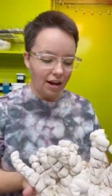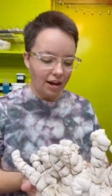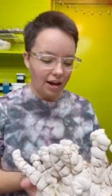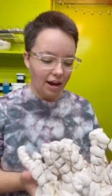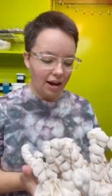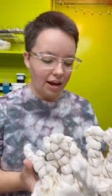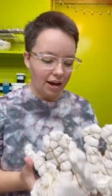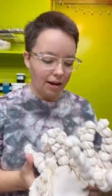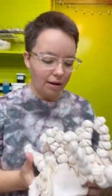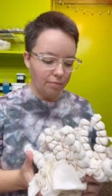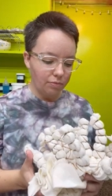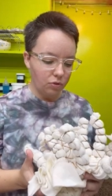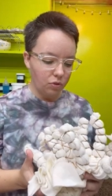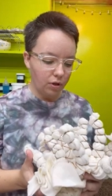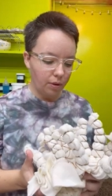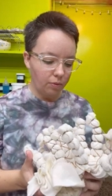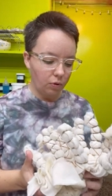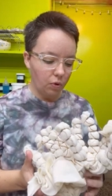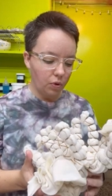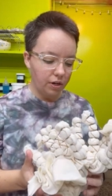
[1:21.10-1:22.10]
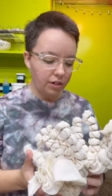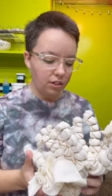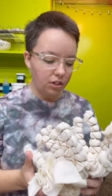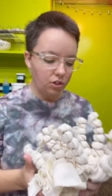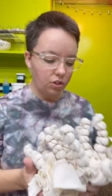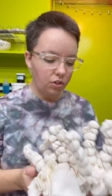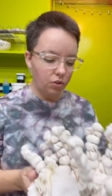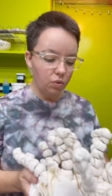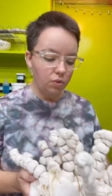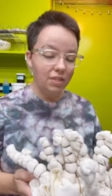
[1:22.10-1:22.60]
Um, so I'm going to
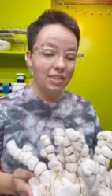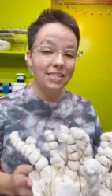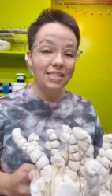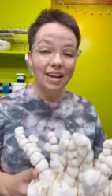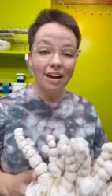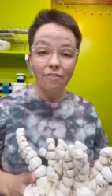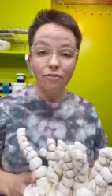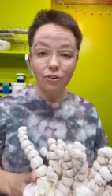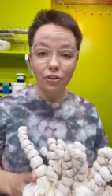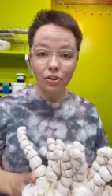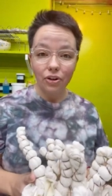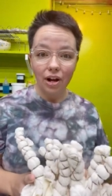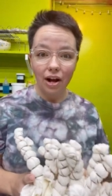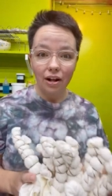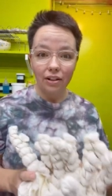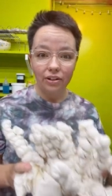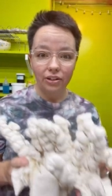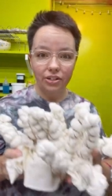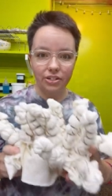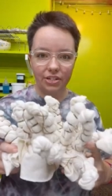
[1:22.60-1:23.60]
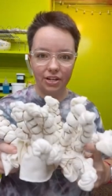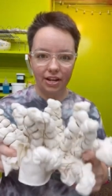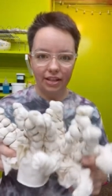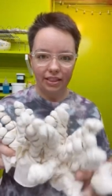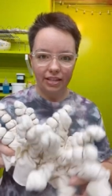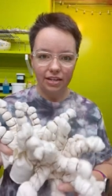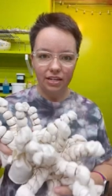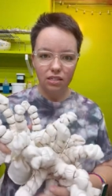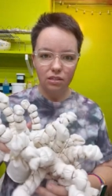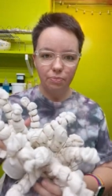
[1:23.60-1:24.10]
do several colors on
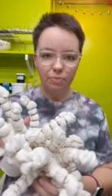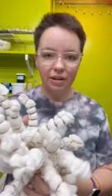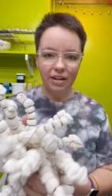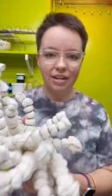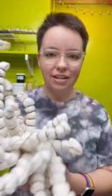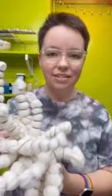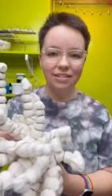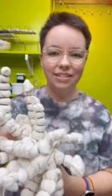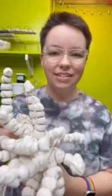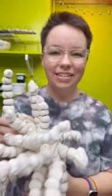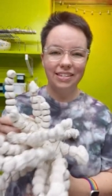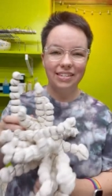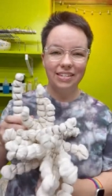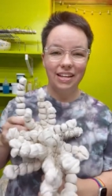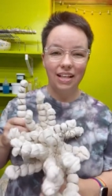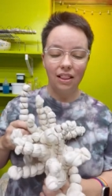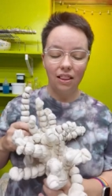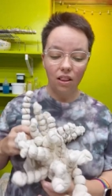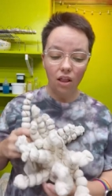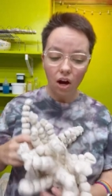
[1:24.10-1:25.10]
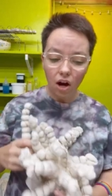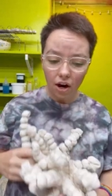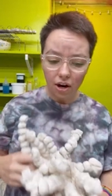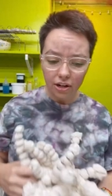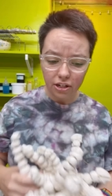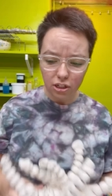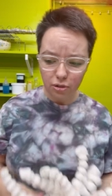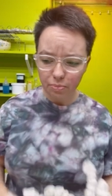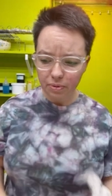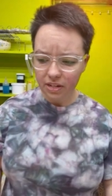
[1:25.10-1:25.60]
this because this is a
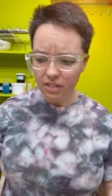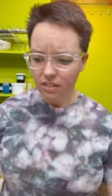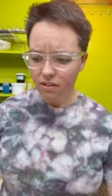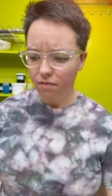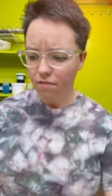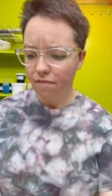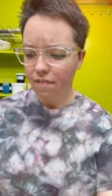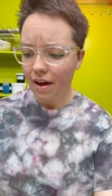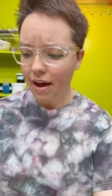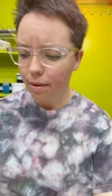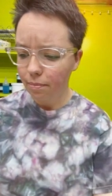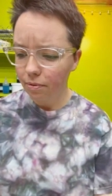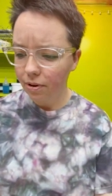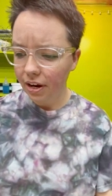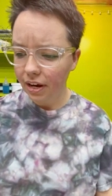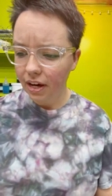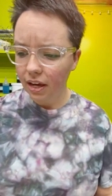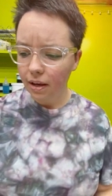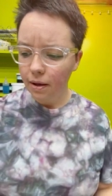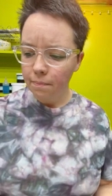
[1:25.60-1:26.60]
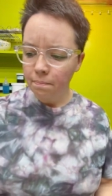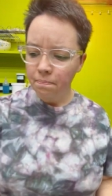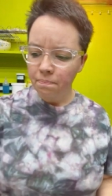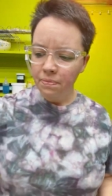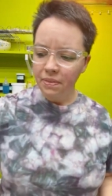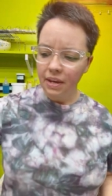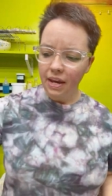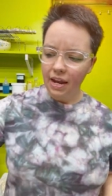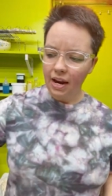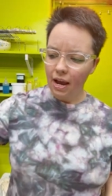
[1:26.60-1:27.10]
large piece of fabric
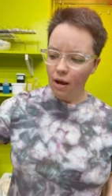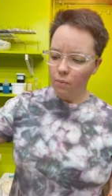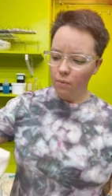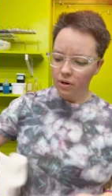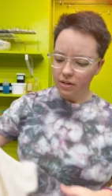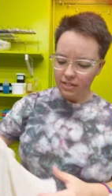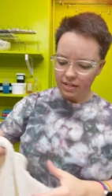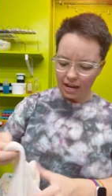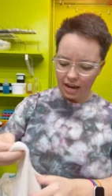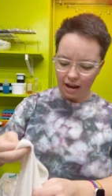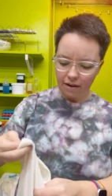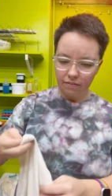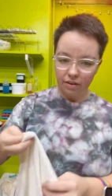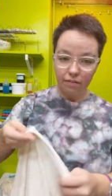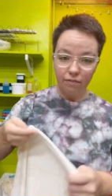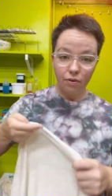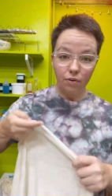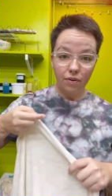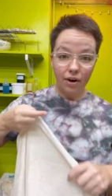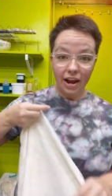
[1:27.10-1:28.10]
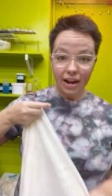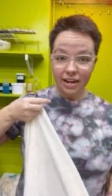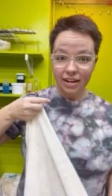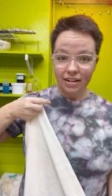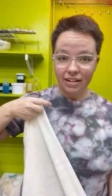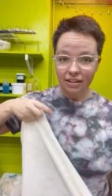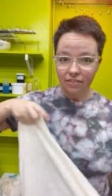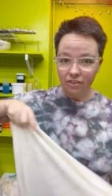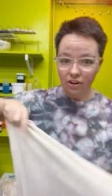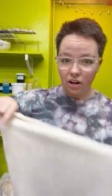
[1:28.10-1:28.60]
and I want to have a
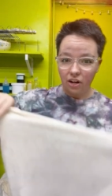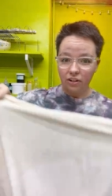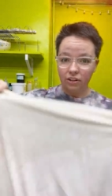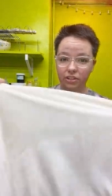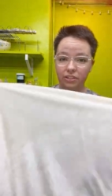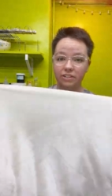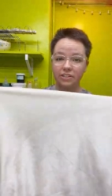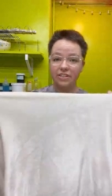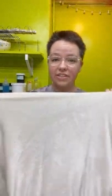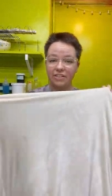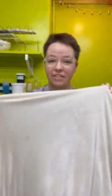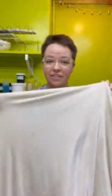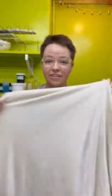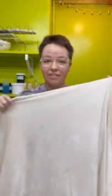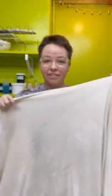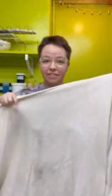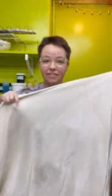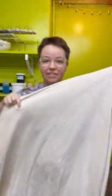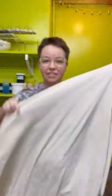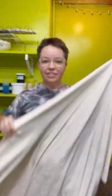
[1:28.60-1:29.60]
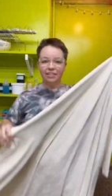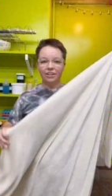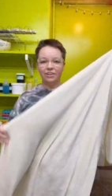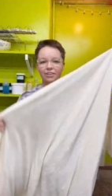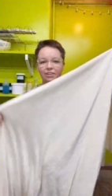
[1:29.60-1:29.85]
variety of colors. See how